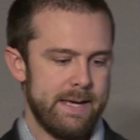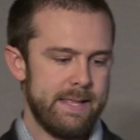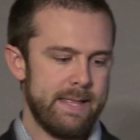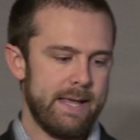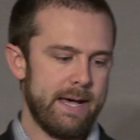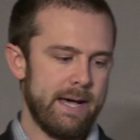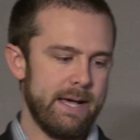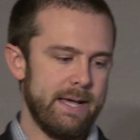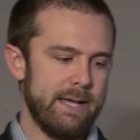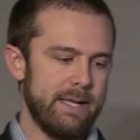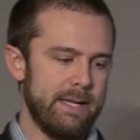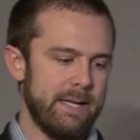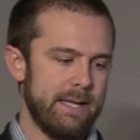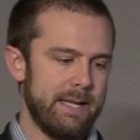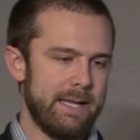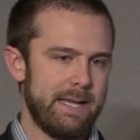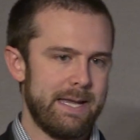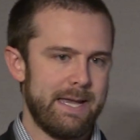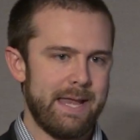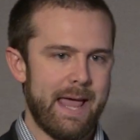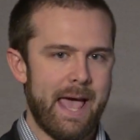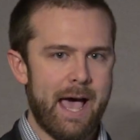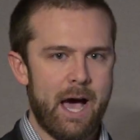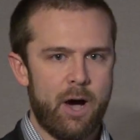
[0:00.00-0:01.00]

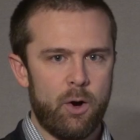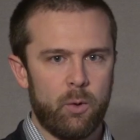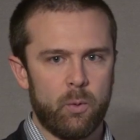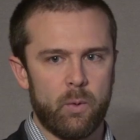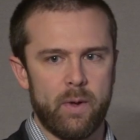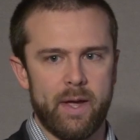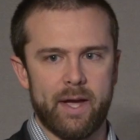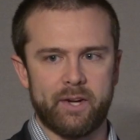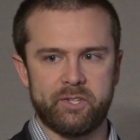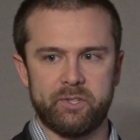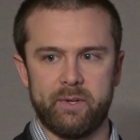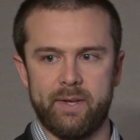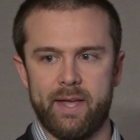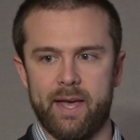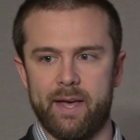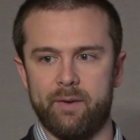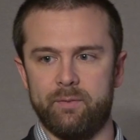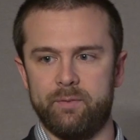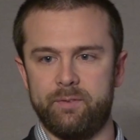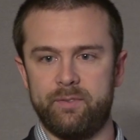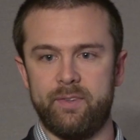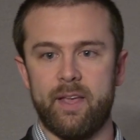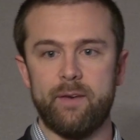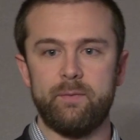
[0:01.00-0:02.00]
Now we actually
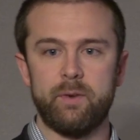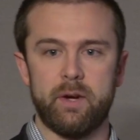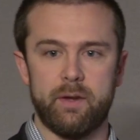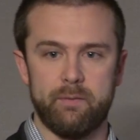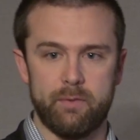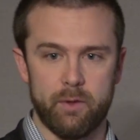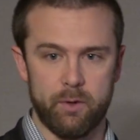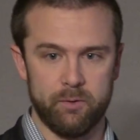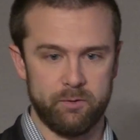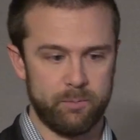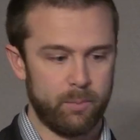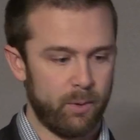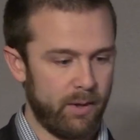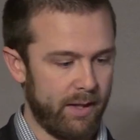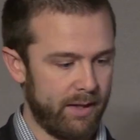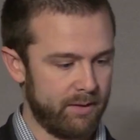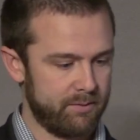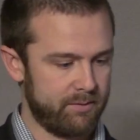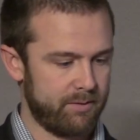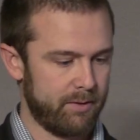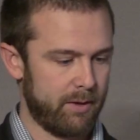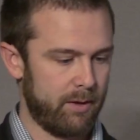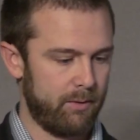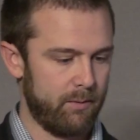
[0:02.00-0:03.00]
have 7 of those
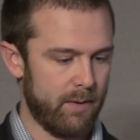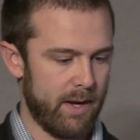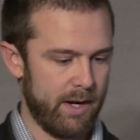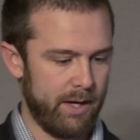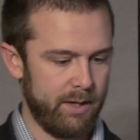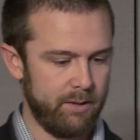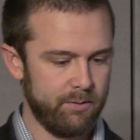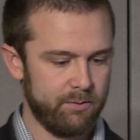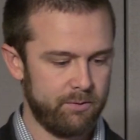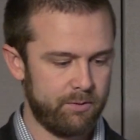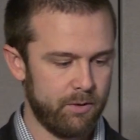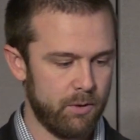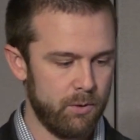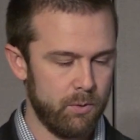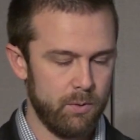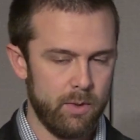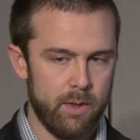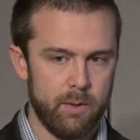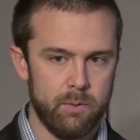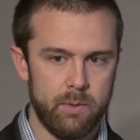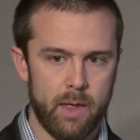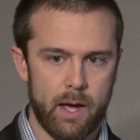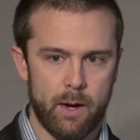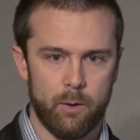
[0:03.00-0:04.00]
plants that are running, so
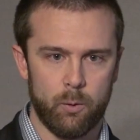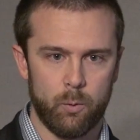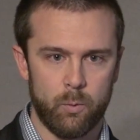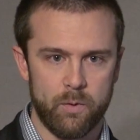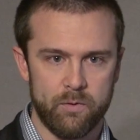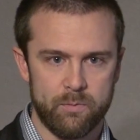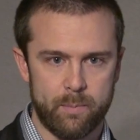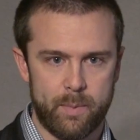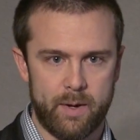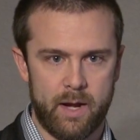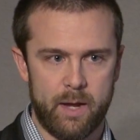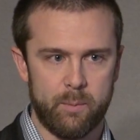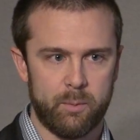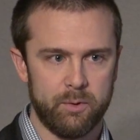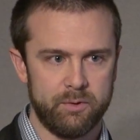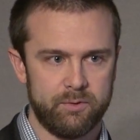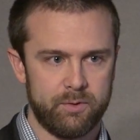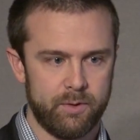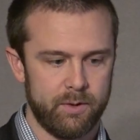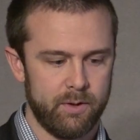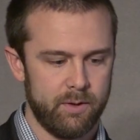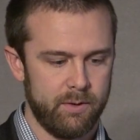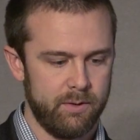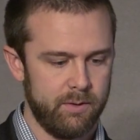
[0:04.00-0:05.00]
we've been able
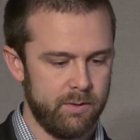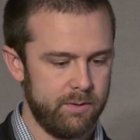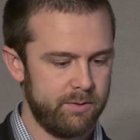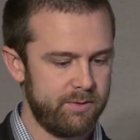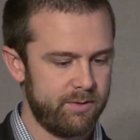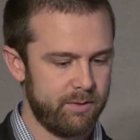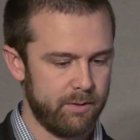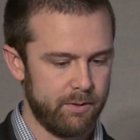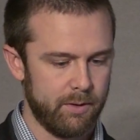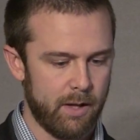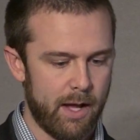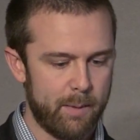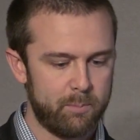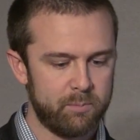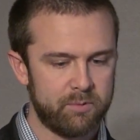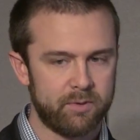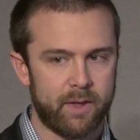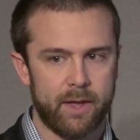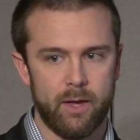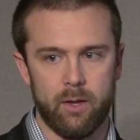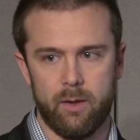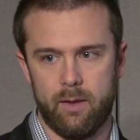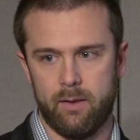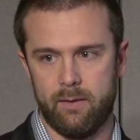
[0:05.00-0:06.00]
to
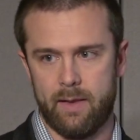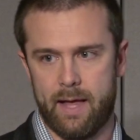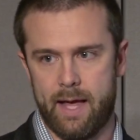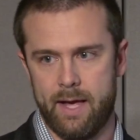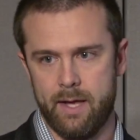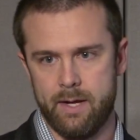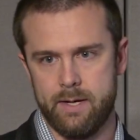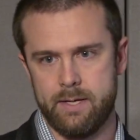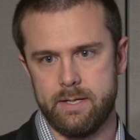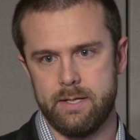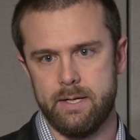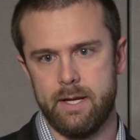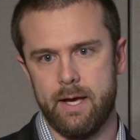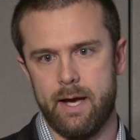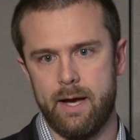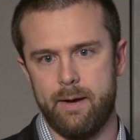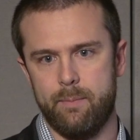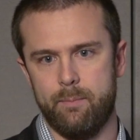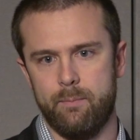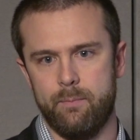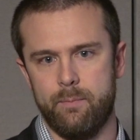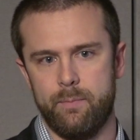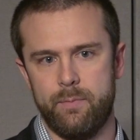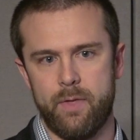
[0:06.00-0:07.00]
upscale a lot.
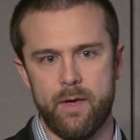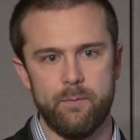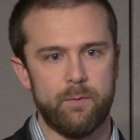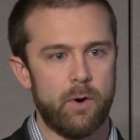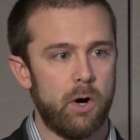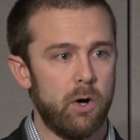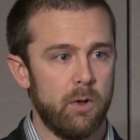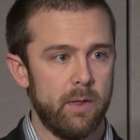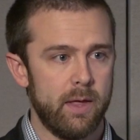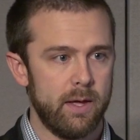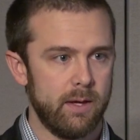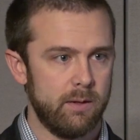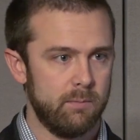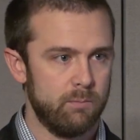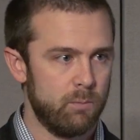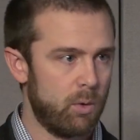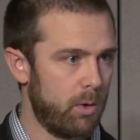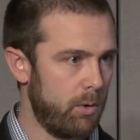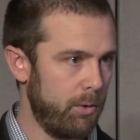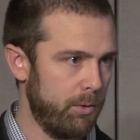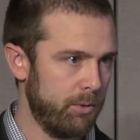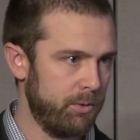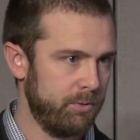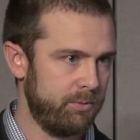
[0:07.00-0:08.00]
They've all hit
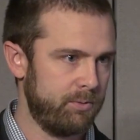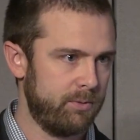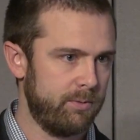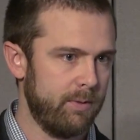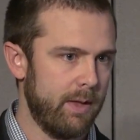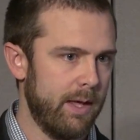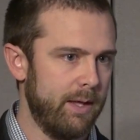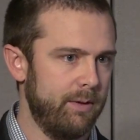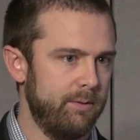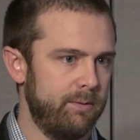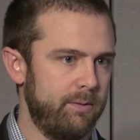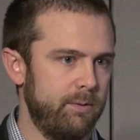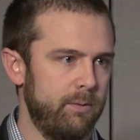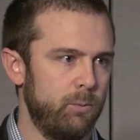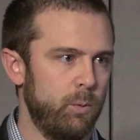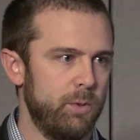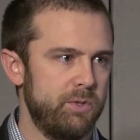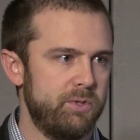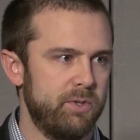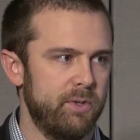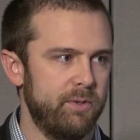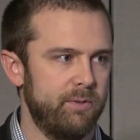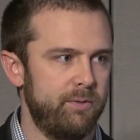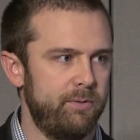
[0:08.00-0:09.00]
hurdles,
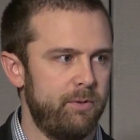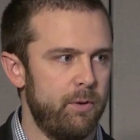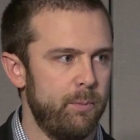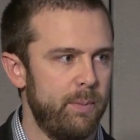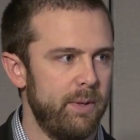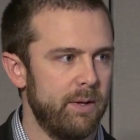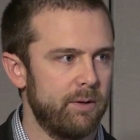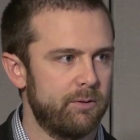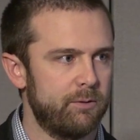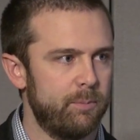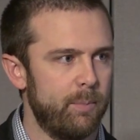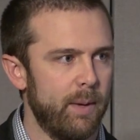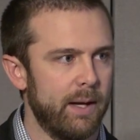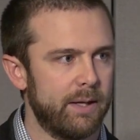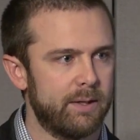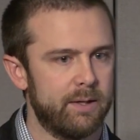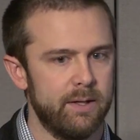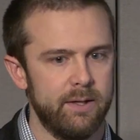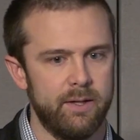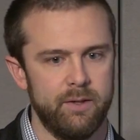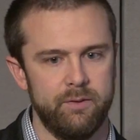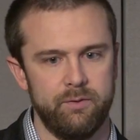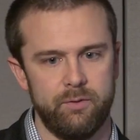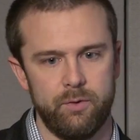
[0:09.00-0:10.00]
which is to be
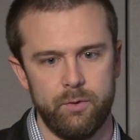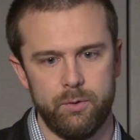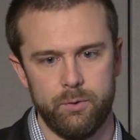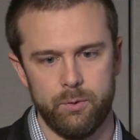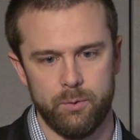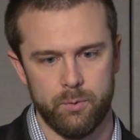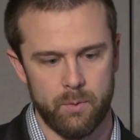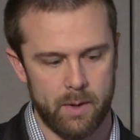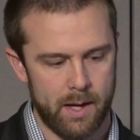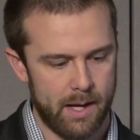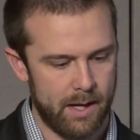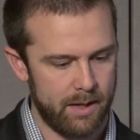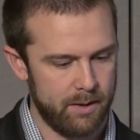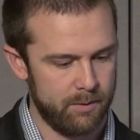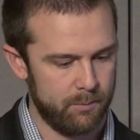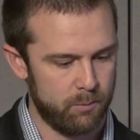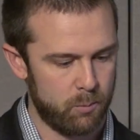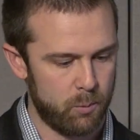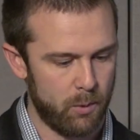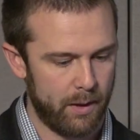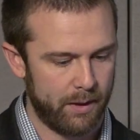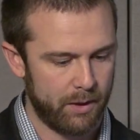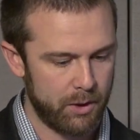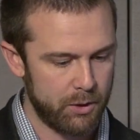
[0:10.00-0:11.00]
expected as you
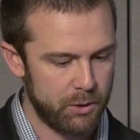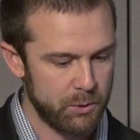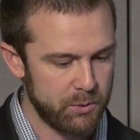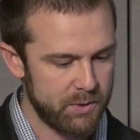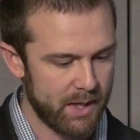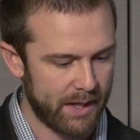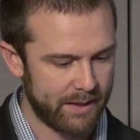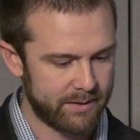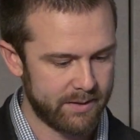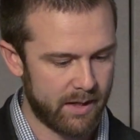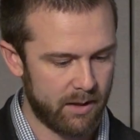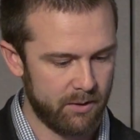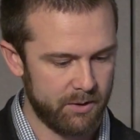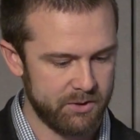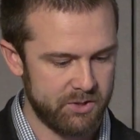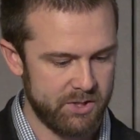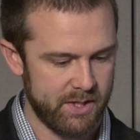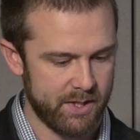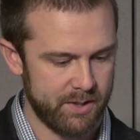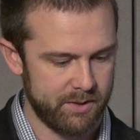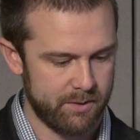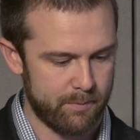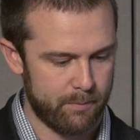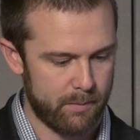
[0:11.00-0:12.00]
bring a new
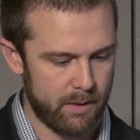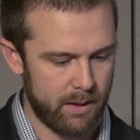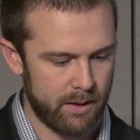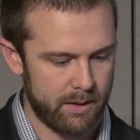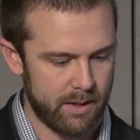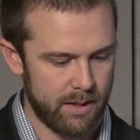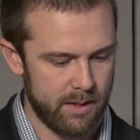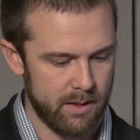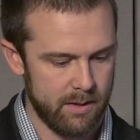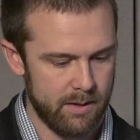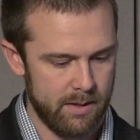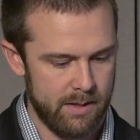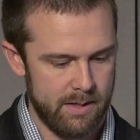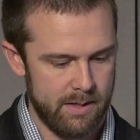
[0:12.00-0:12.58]
technology onto market.